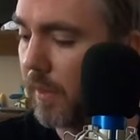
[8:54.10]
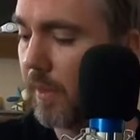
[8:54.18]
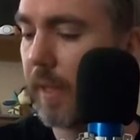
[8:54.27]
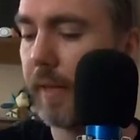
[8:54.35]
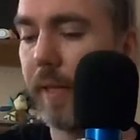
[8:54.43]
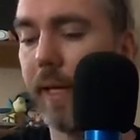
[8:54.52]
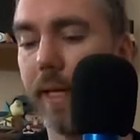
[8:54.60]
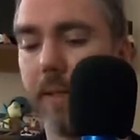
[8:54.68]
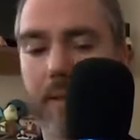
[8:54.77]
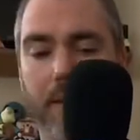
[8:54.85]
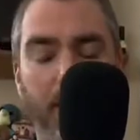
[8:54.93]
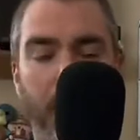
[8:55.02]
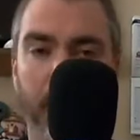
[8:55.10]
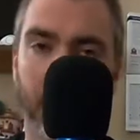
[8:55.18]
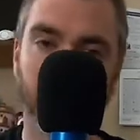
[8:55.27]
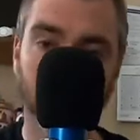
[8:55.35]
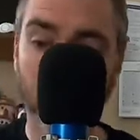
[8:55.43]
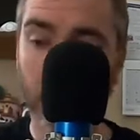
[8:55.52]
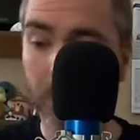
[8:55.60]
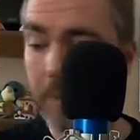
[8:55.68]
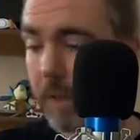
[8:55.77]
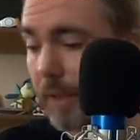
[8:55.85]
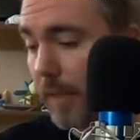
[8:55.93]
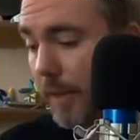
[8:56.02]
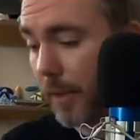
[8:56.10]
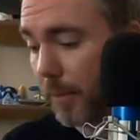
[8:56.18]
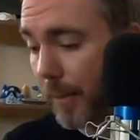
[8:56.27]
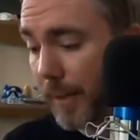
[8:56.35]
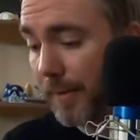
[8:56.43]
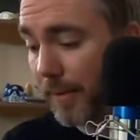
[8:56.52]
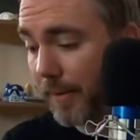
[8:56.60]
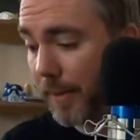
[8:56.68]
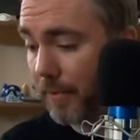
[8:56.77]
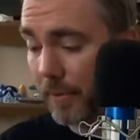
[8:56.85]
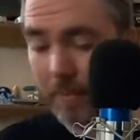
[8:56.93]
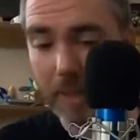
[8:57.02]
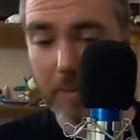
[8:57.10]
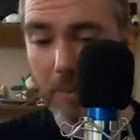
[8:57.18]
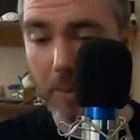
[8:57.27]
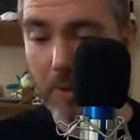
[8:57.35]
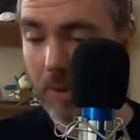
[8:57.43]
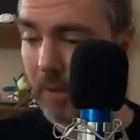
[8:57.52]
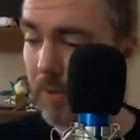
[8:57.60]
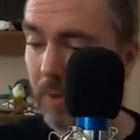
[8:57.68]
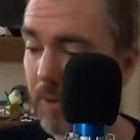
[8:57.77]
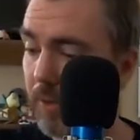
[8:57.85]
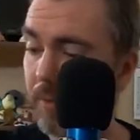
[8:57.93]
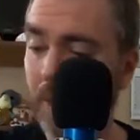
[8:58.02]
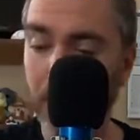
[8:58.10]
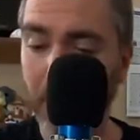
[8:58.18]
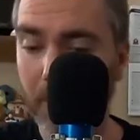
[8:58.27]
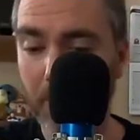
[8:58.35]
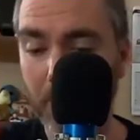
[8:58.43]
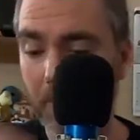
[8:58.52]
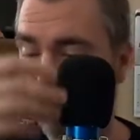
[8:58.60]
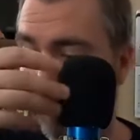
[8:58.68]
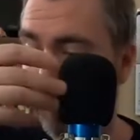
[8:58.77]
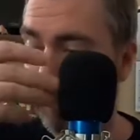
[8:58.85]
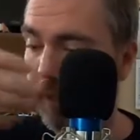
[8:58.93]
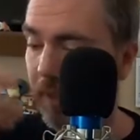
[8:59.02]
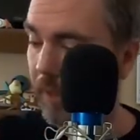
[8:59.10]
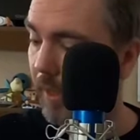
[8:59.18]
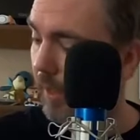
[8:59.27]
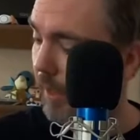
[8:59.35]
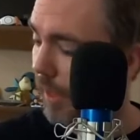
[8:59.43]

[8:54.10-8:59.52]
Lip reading: like that, and boom, basically from that point on, as long as I've got power going here,